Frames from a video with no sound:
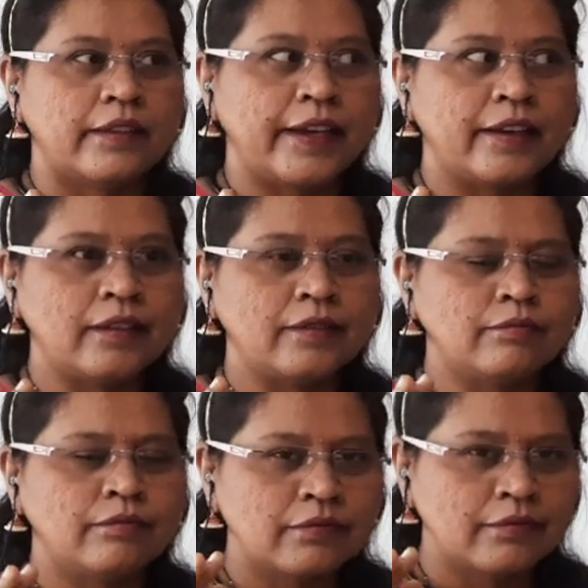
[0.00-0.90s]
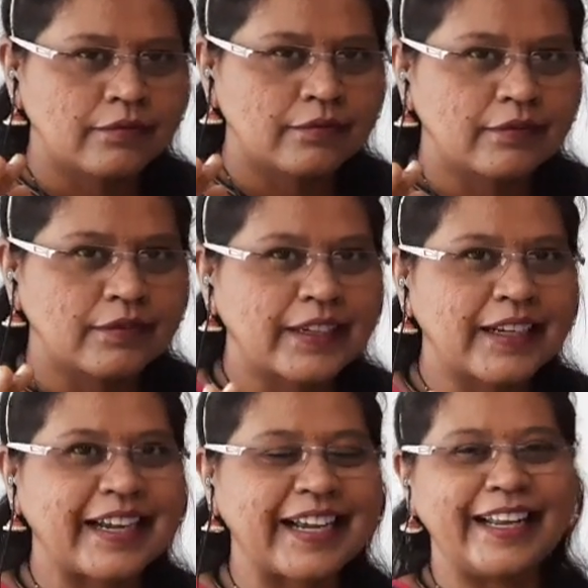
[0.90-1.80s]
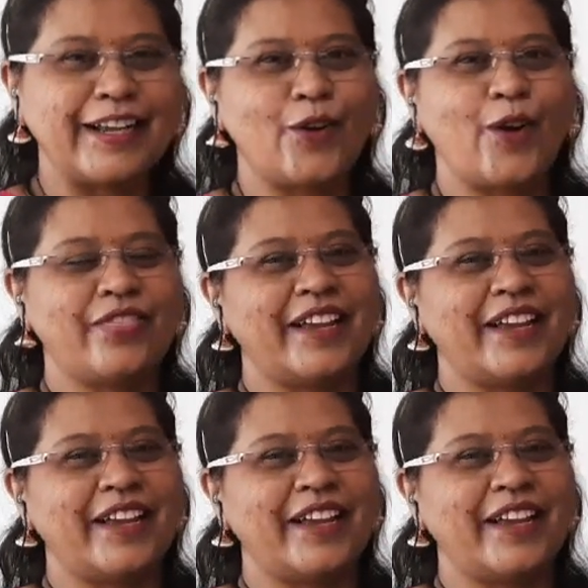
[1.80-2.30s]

then click